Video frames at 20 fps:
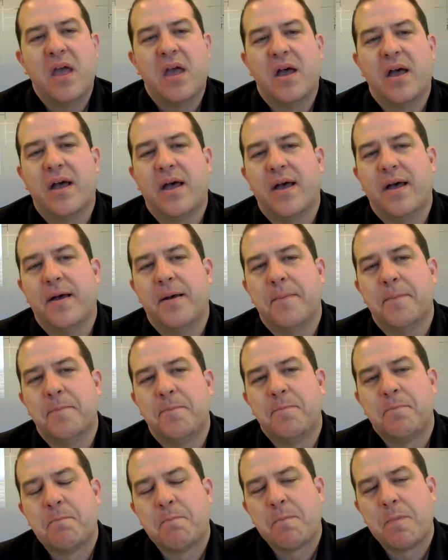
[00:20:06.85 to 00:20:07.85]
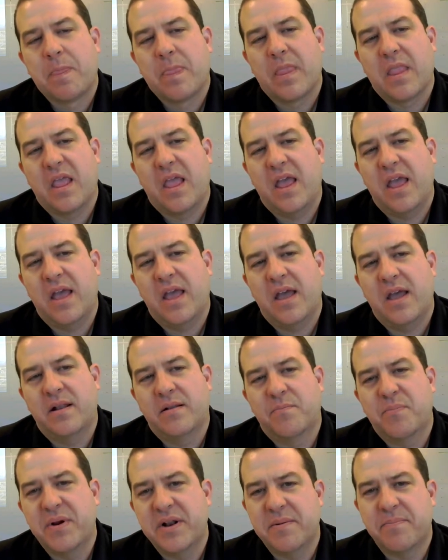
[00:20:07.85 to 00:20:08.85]

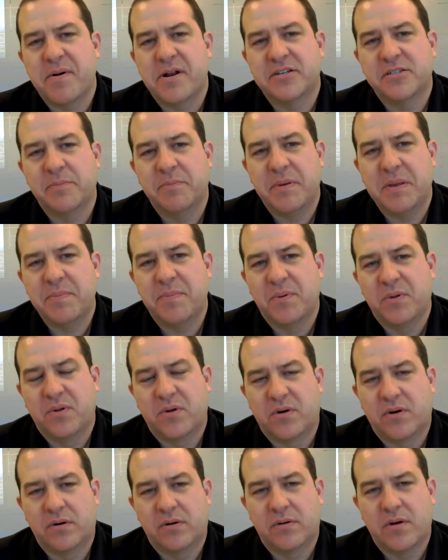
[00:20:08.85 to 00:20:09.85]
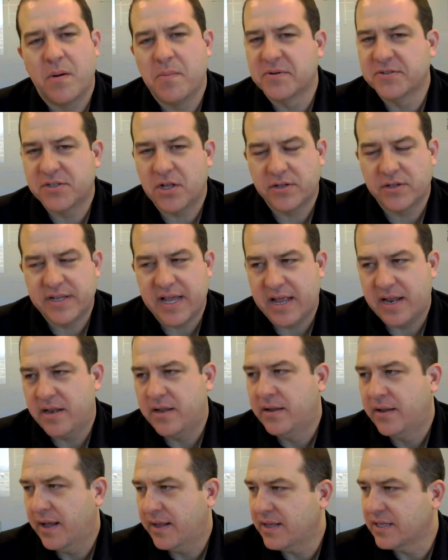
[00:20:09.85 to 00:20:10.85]
And pre-Depression people are almost all dead
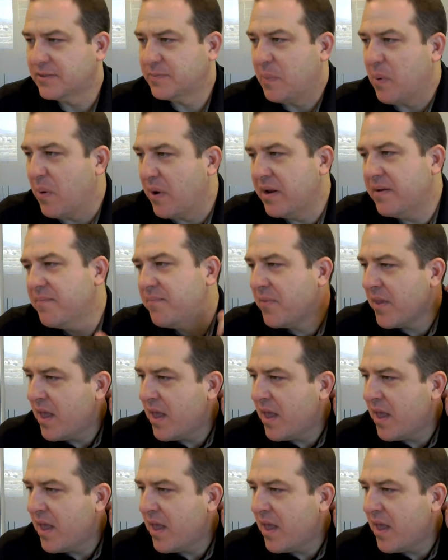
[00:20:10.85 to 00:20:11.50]
at this point.